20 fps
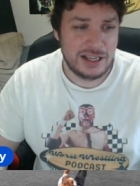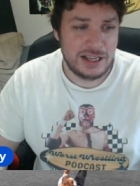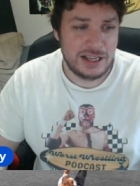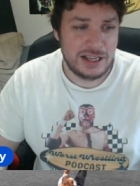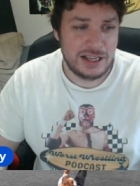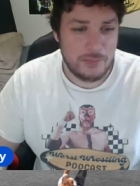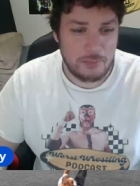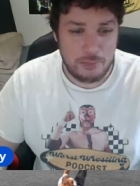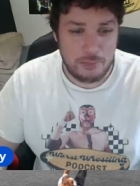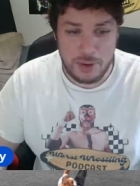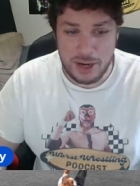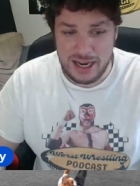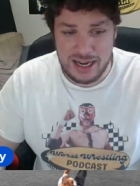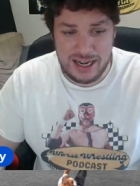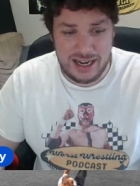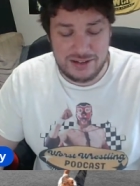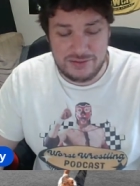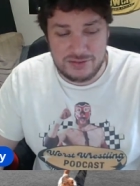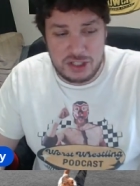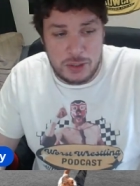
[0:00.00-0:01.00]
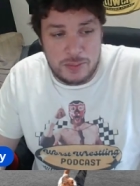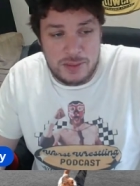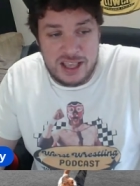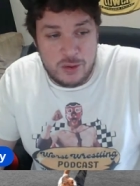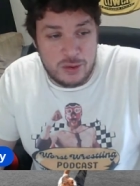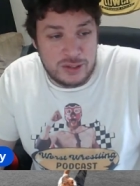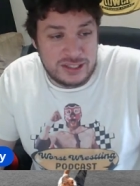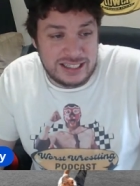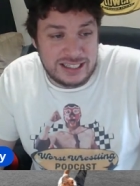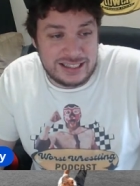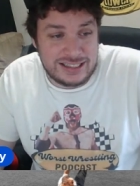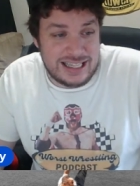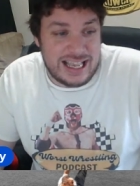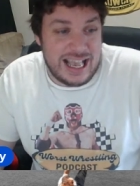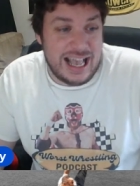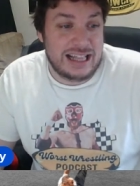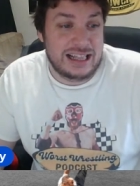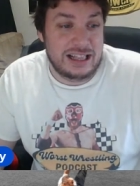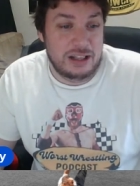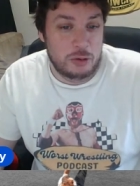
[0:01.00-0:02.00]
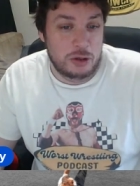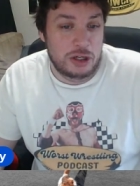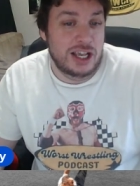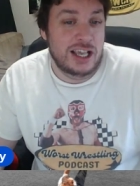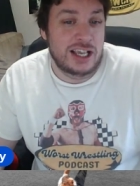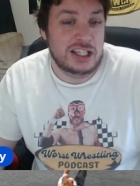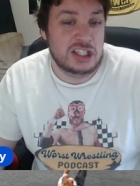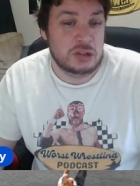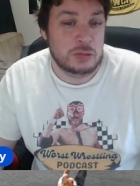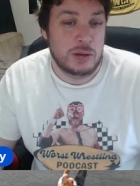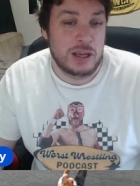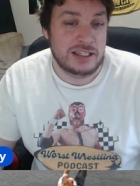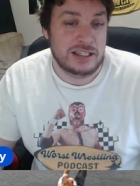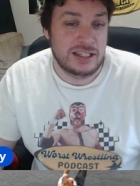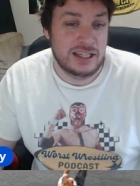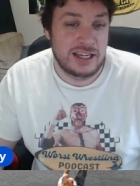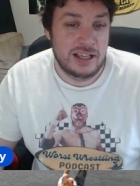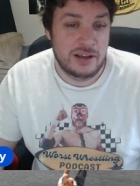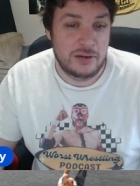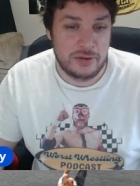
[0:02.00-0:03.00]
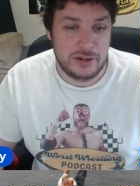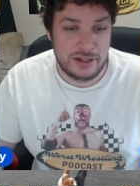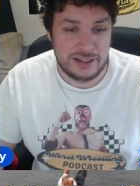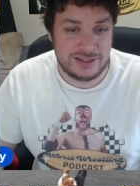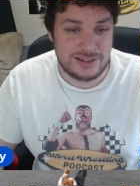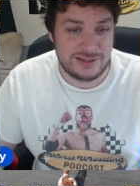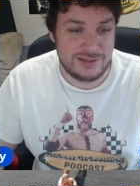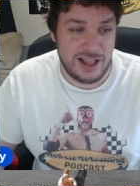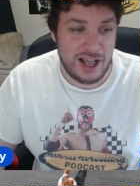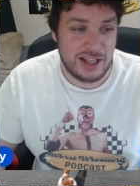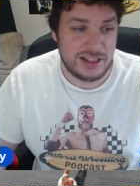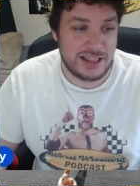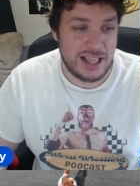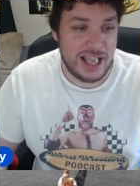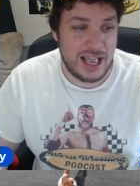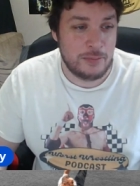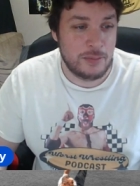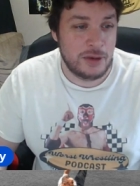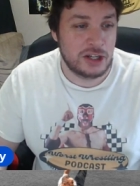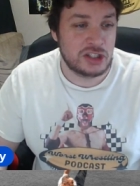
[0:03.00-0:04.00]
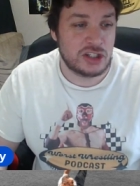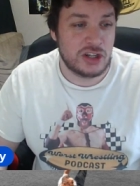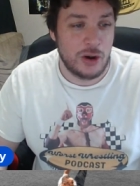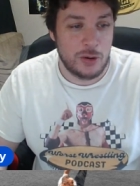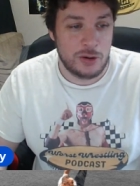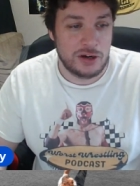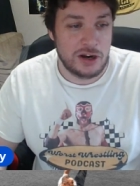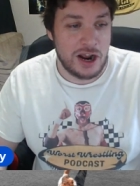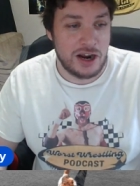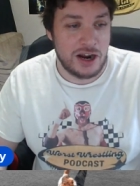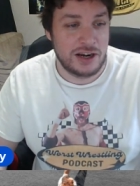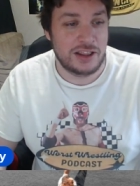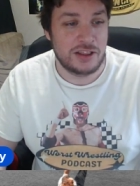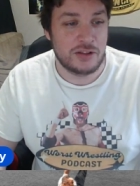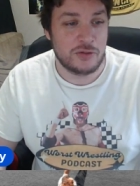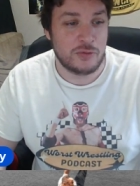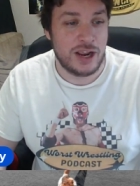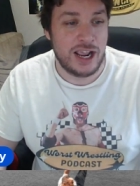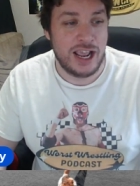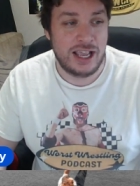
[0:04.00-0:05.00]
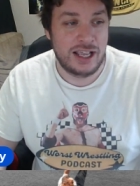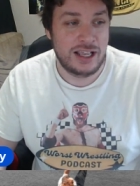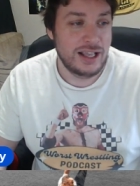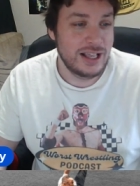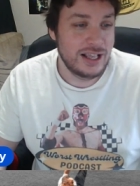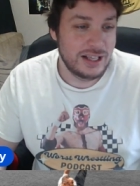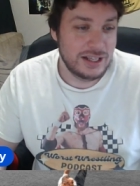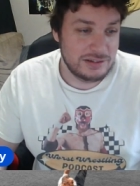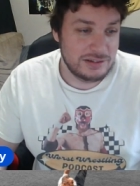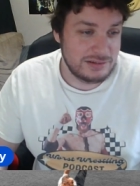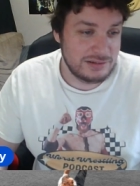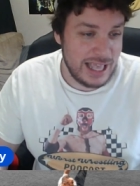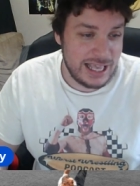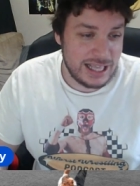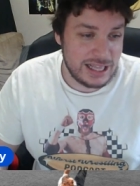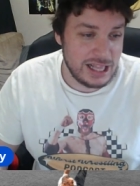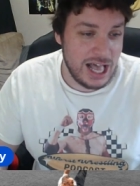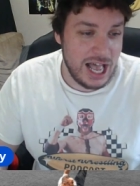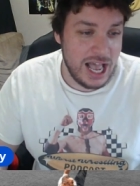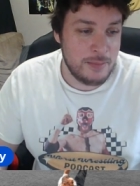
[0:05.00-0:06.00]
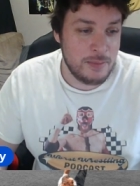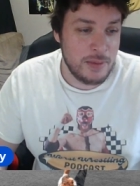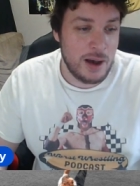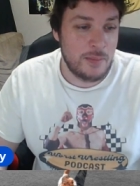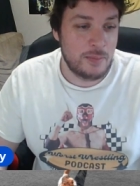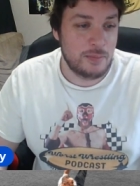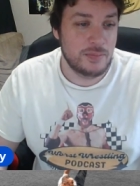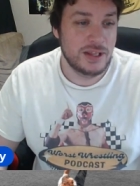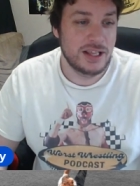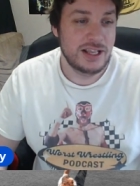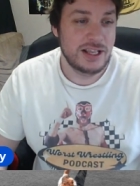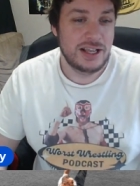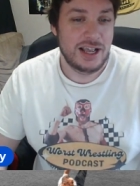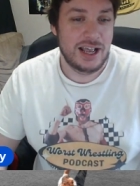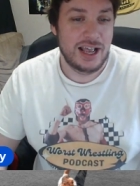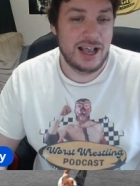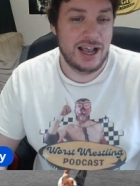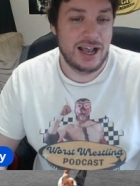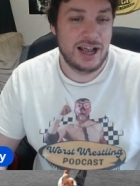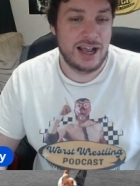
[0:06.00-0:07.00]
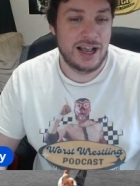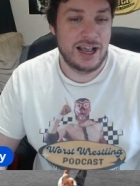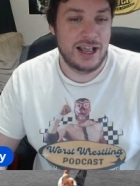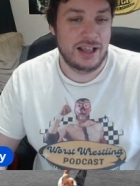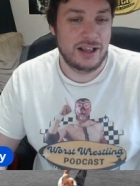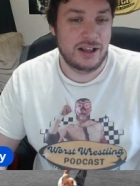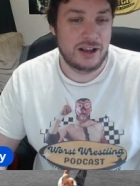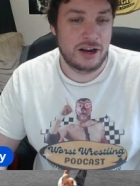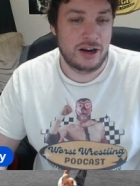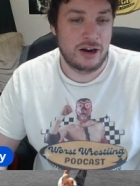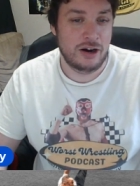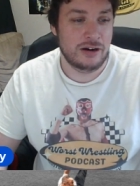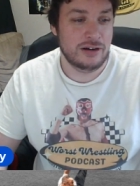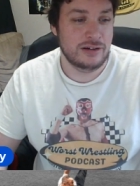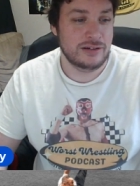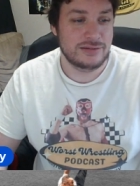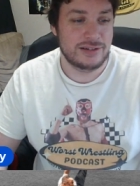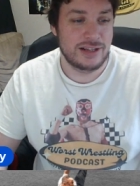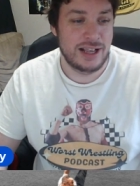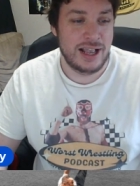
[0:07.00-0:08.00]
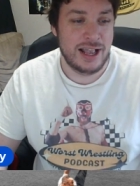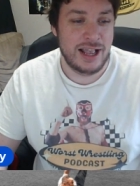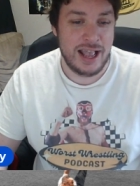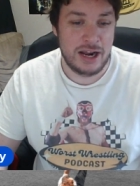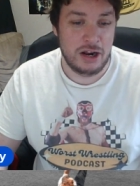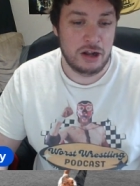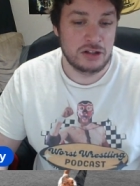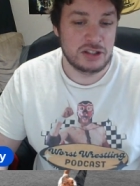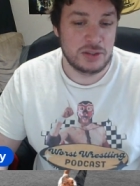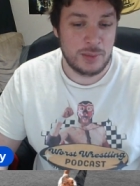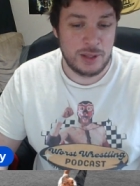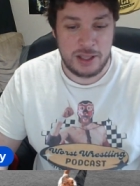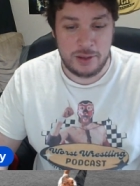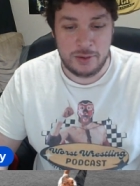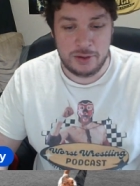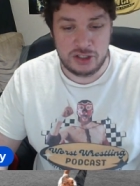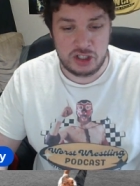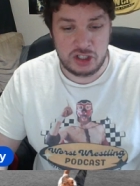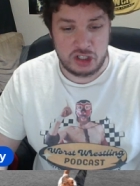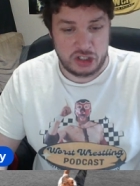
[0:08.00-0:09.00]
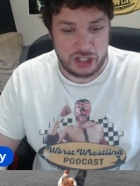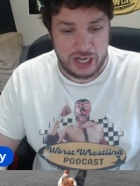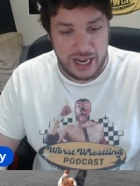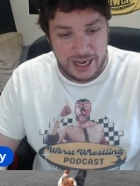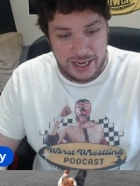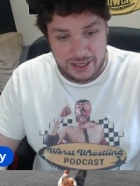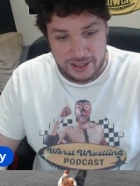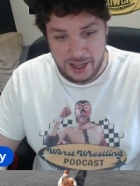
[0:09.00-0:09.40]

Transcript: But to me, it was exactly what I expected. It was not that much going on in the ring. They climb up, and ultimately it was just Shane,